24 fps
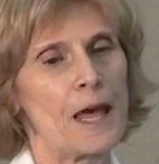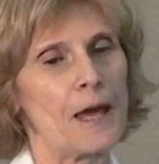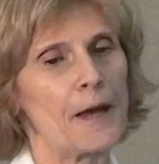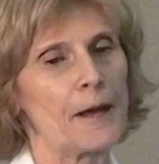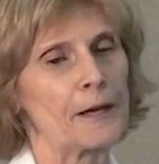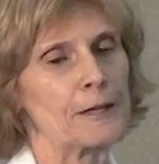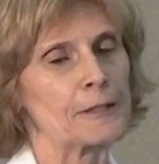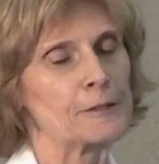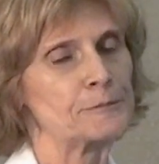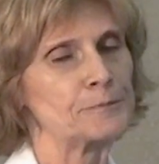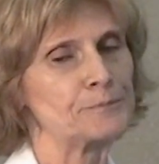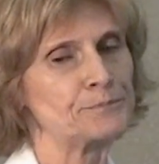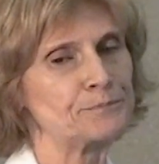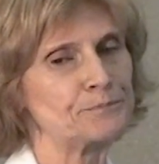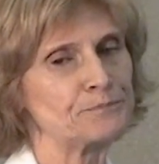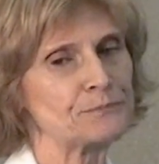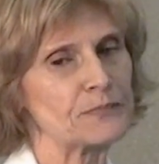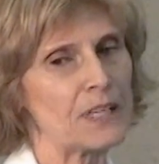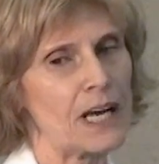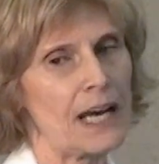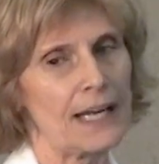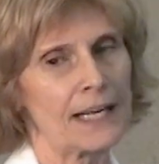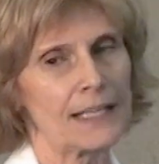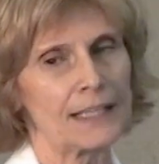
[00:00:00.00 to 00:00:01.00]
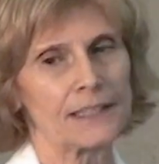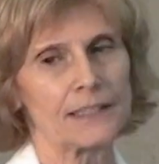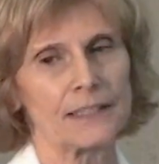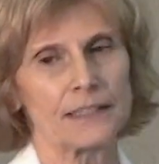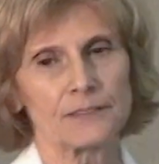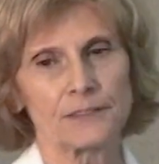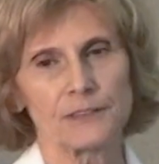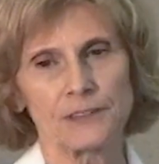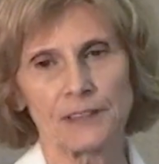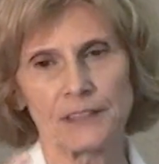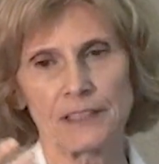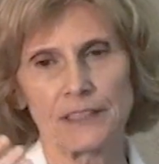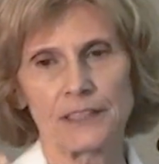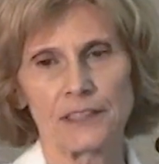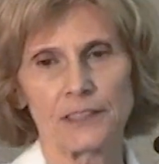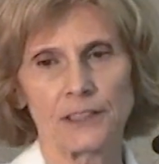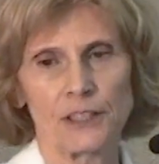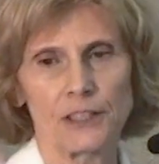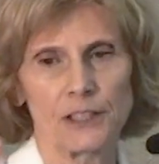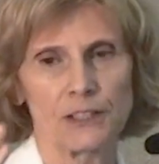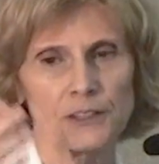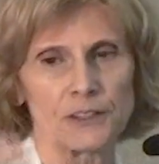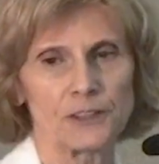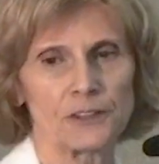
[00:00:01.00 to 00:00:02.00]
Um, I, uh,
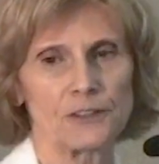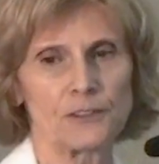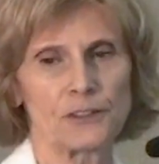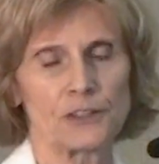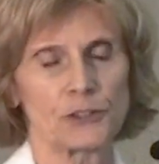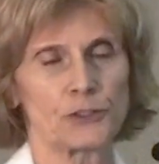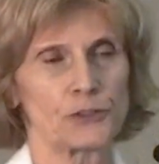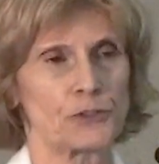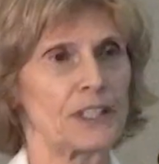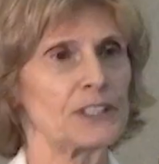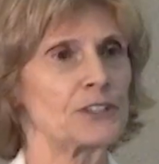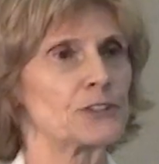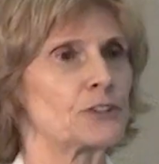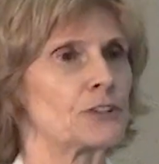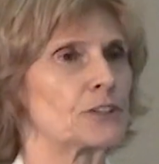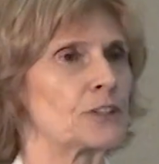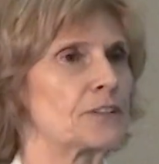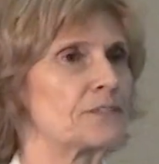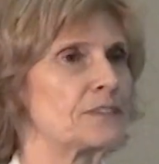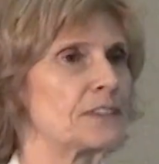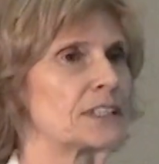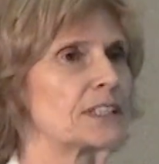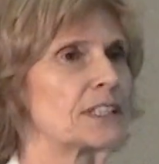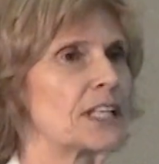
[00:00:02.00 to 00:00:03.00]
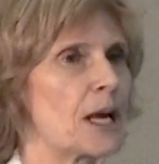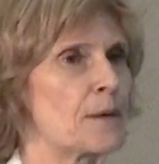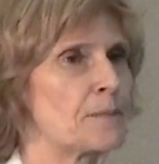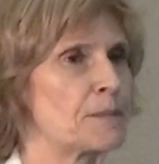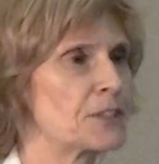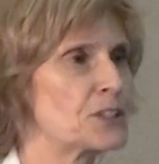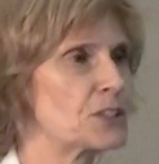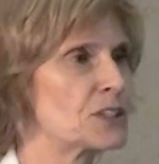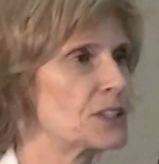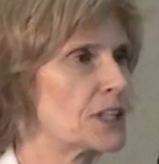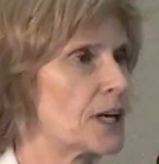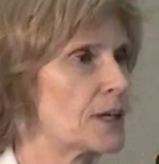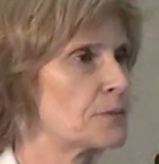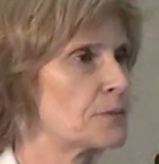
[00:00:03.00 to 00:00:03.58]
the, uh, the director of INCAP at the